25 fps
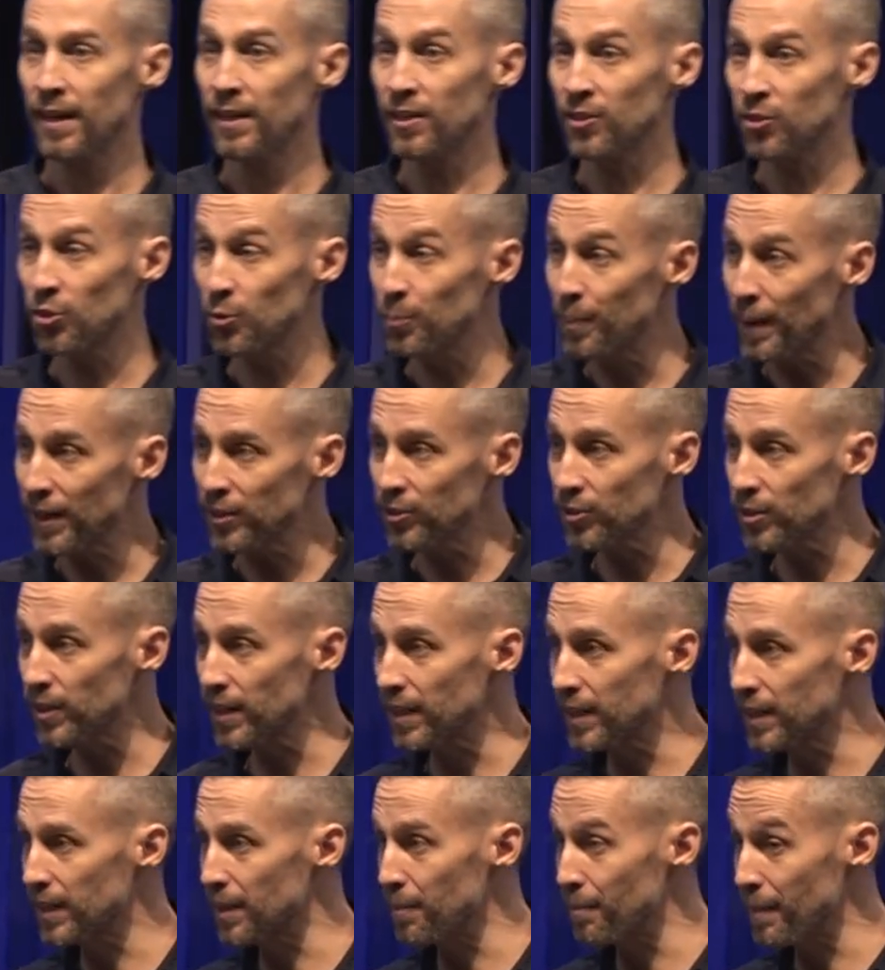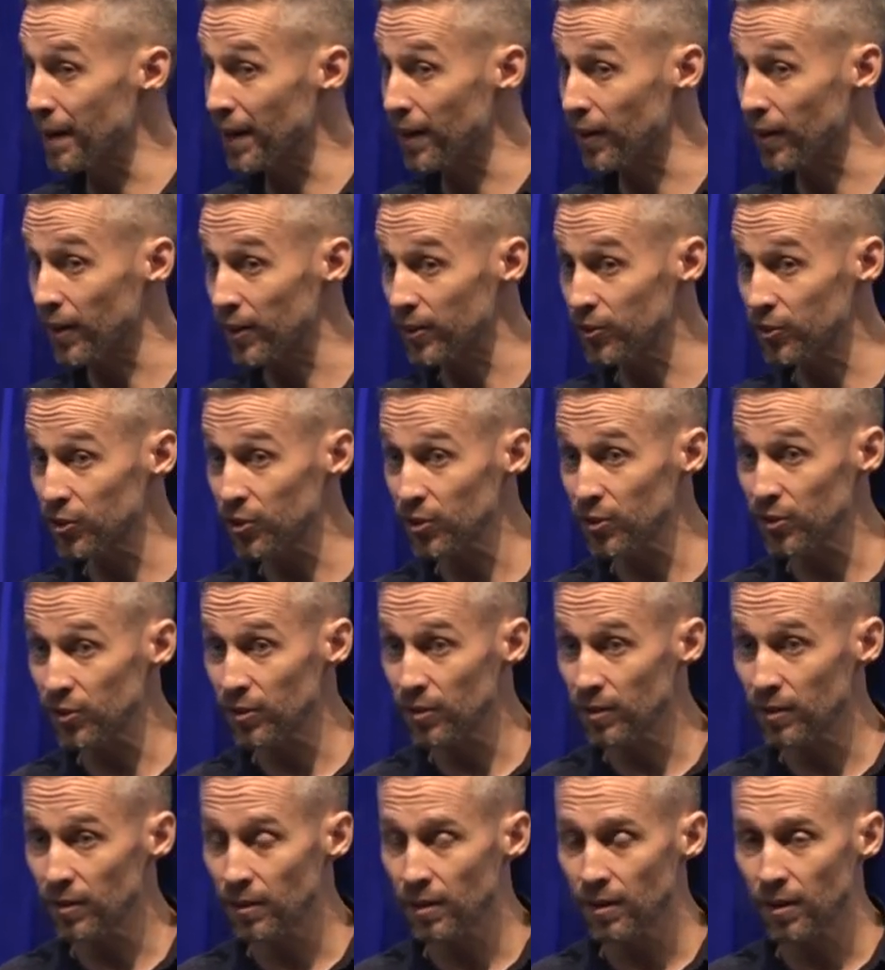and especially in a marriage.
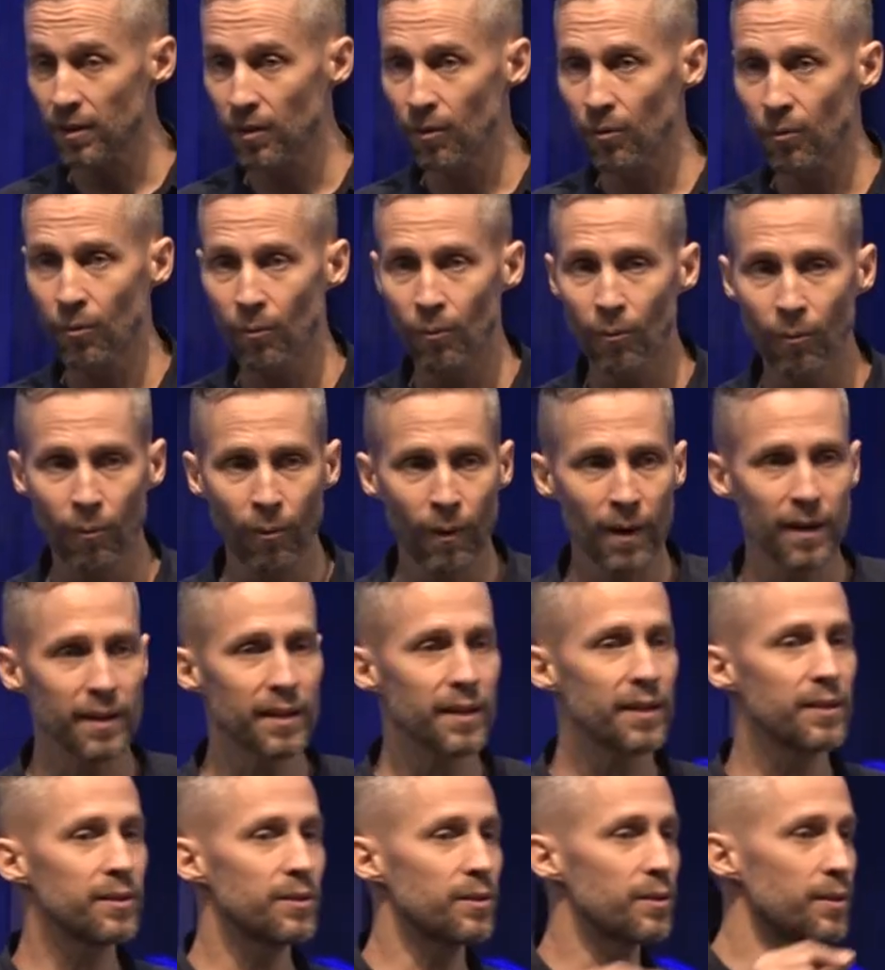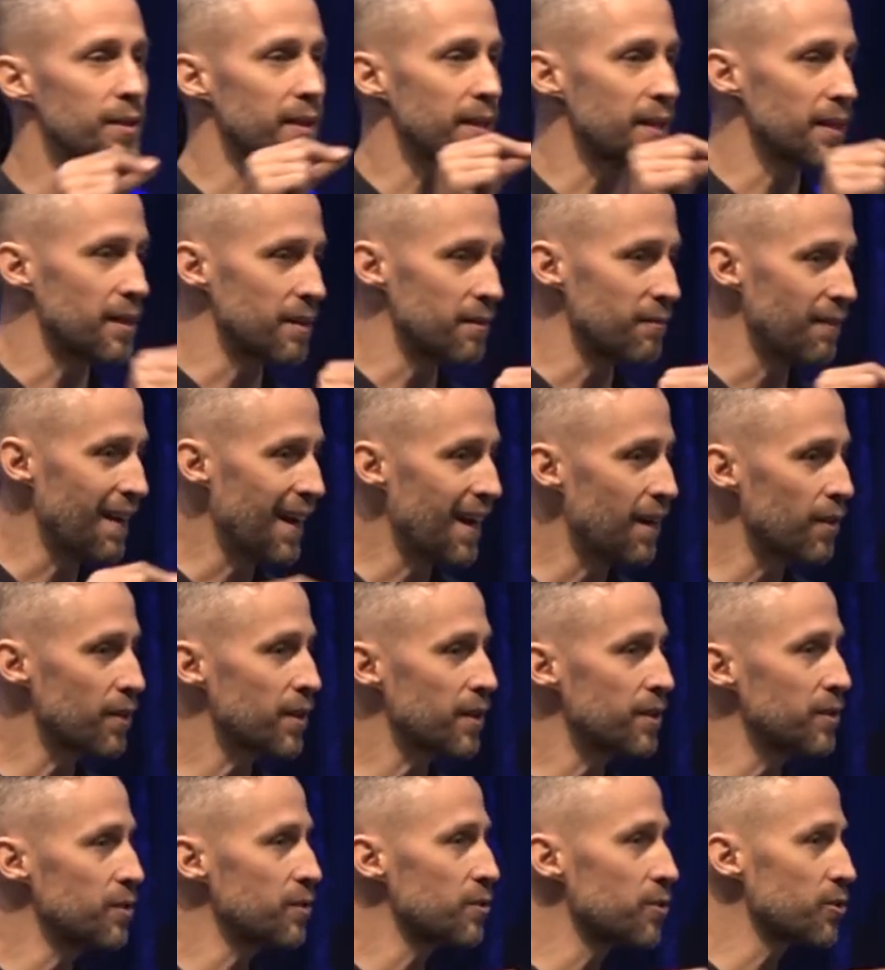What can you give? How
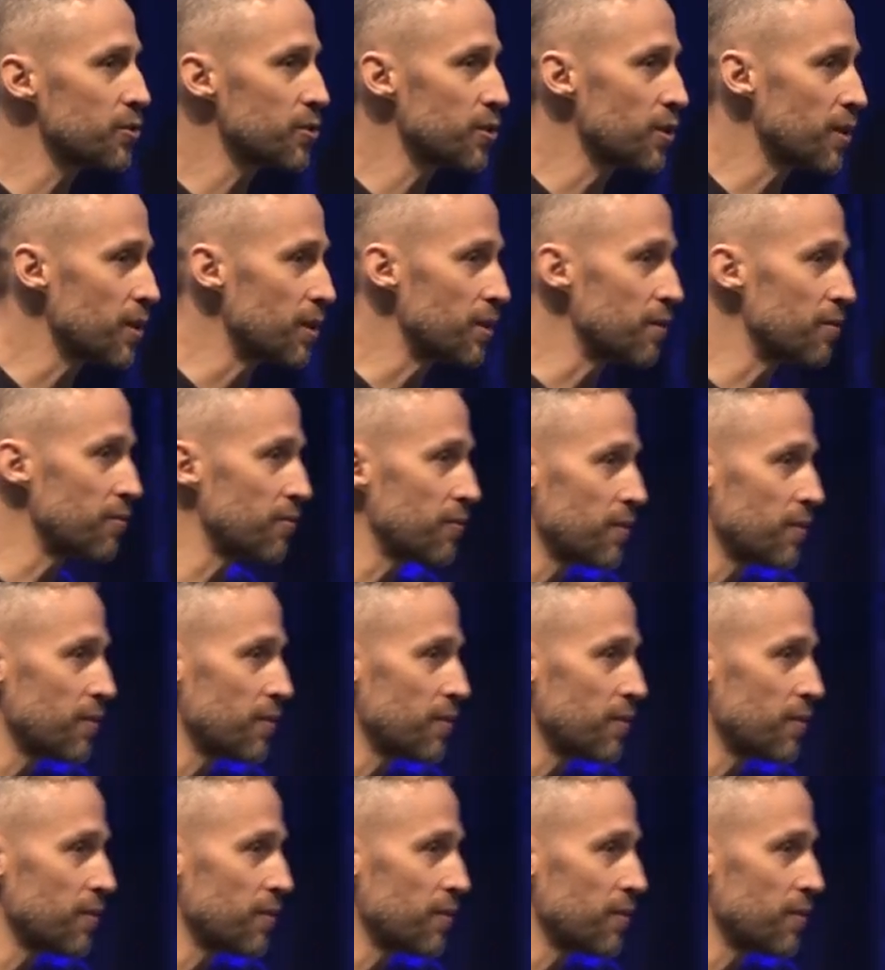can you serve?